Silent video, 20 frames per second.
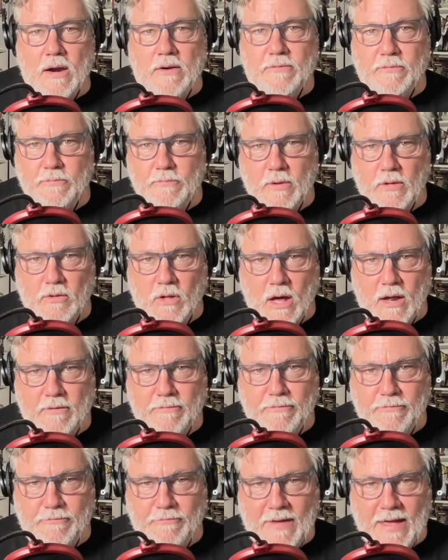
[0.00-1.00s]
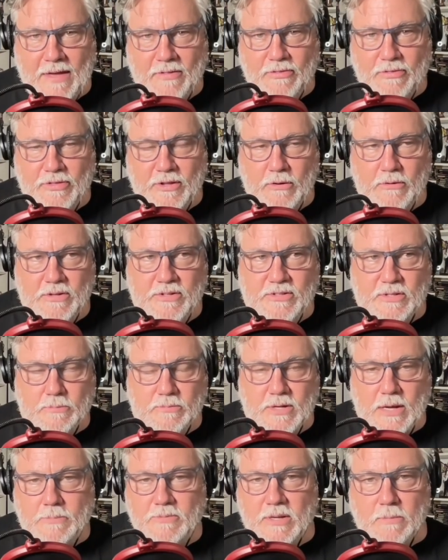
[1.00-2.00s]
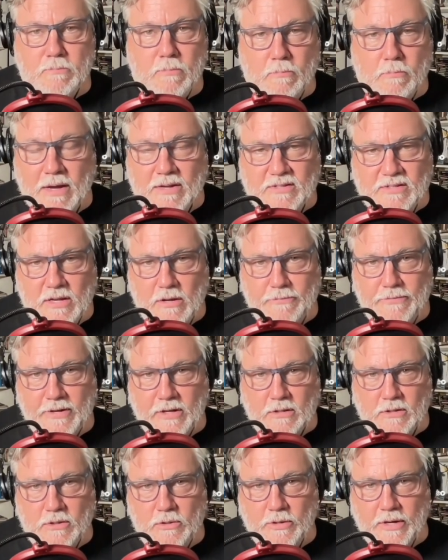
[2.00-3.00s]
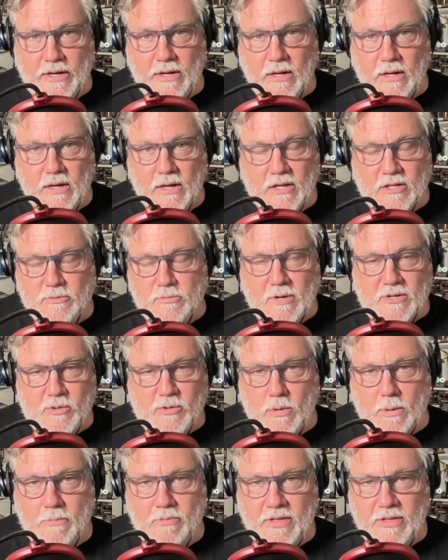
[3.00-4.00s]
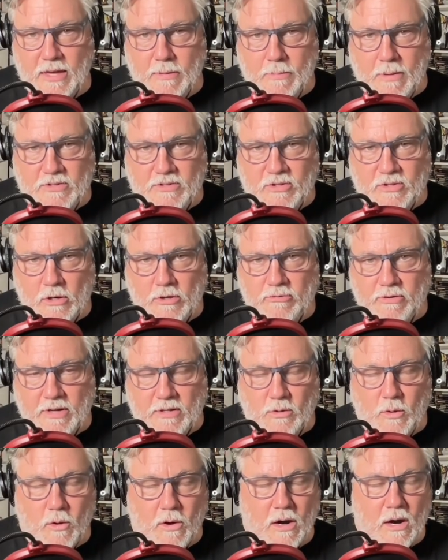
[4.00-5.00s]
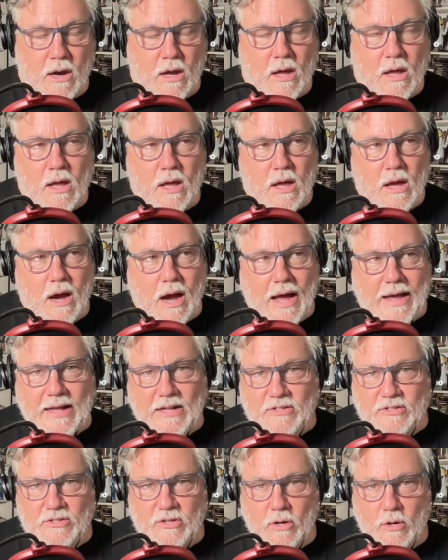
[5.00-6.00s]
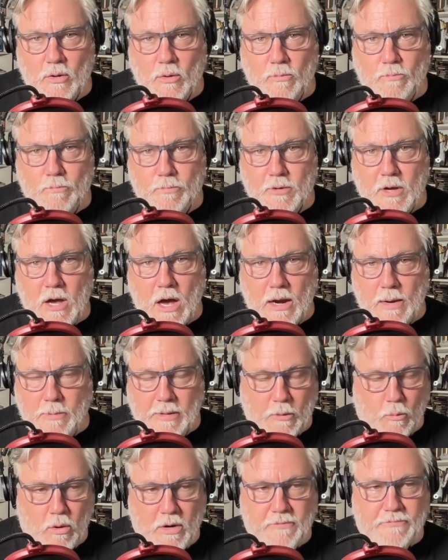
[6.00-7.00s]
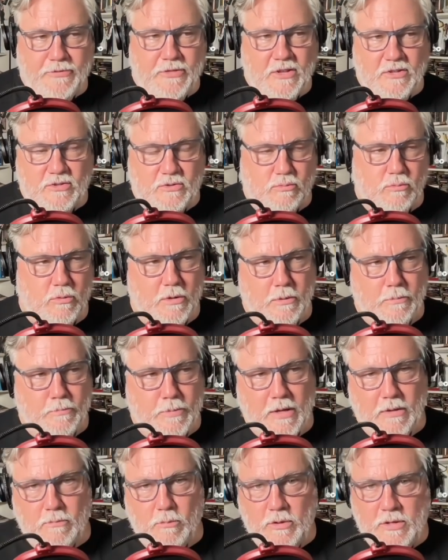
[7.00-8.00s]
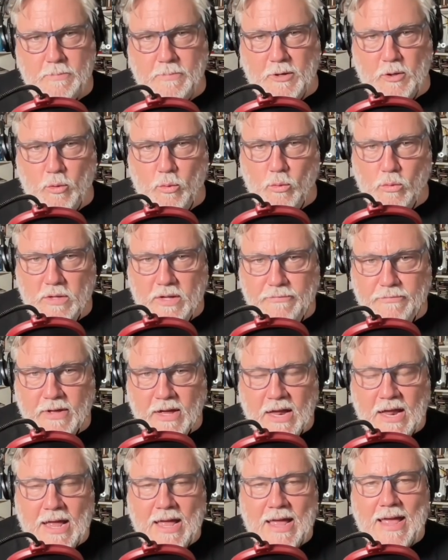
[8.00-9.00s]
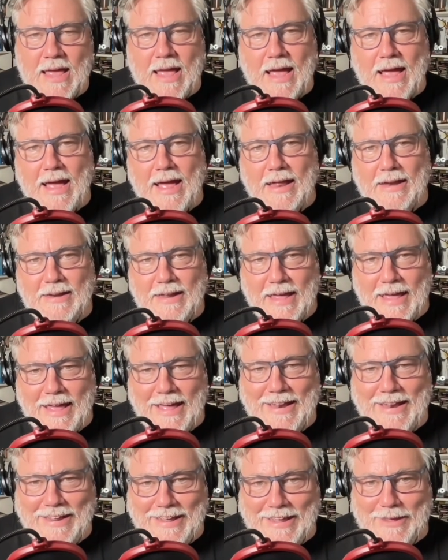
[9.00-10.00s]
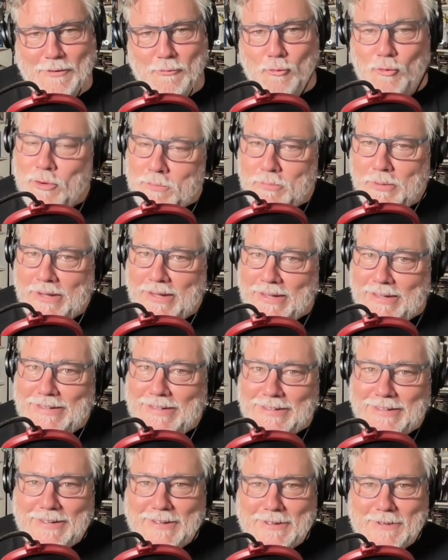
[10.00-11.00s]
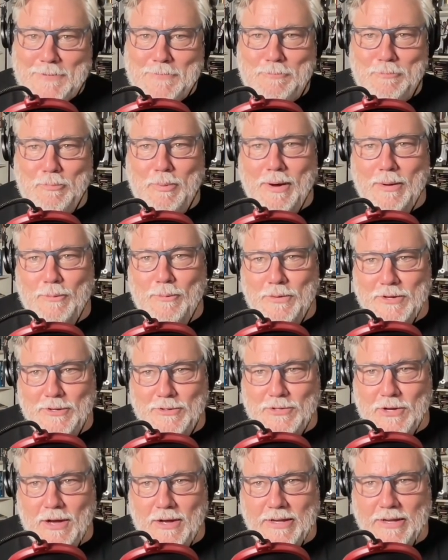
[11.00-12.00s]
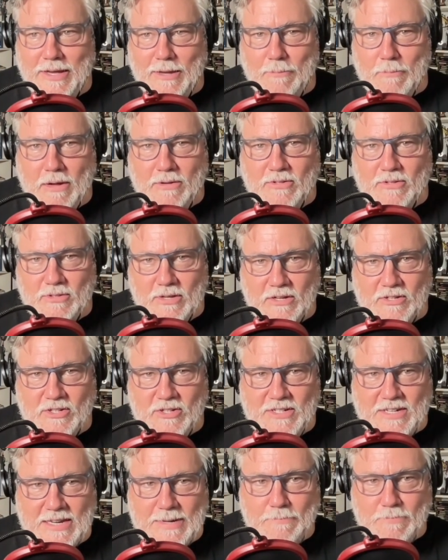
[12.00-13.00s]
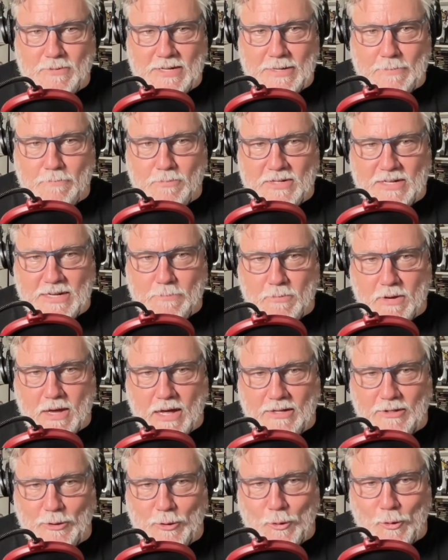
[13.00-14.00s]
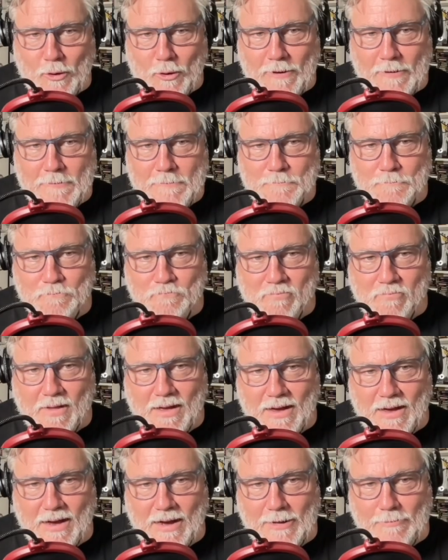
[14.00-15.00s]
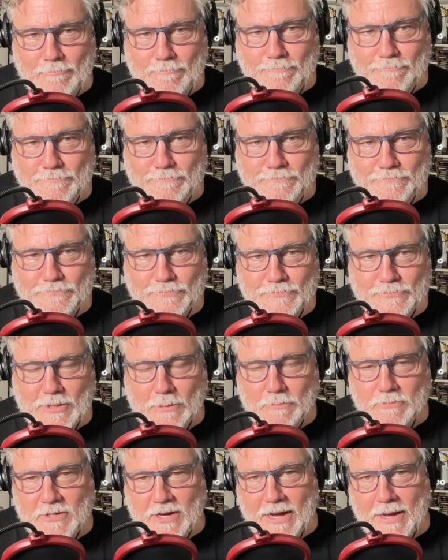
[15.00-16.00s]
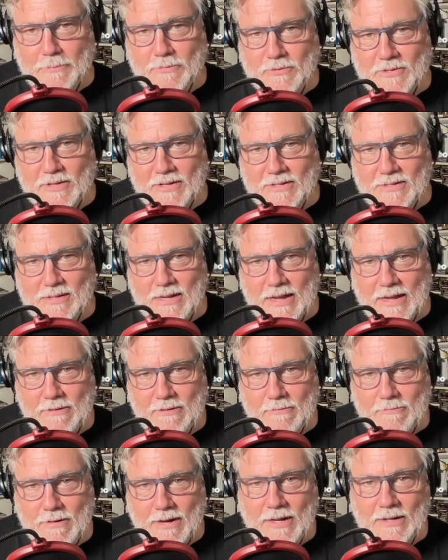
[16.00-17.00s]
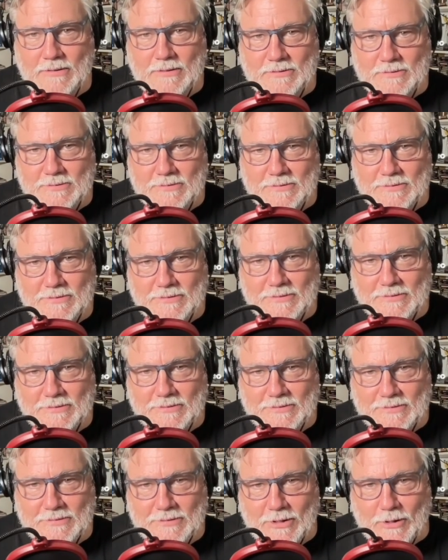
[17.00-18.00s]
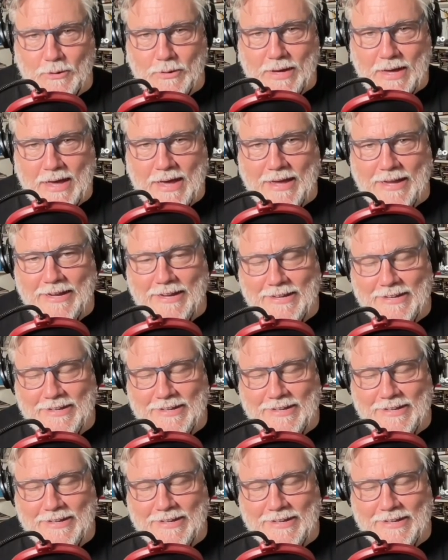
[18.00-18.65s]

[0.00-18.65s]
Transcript: of fan theories sometimes, and myself included, especially when I'm thinking about Star Trek lore, I get so caught up, like, what if this were to be, wouldn't it be cool if? And it would be, but when you're talking about such deep cut lore, sometimes it's like, well, okay,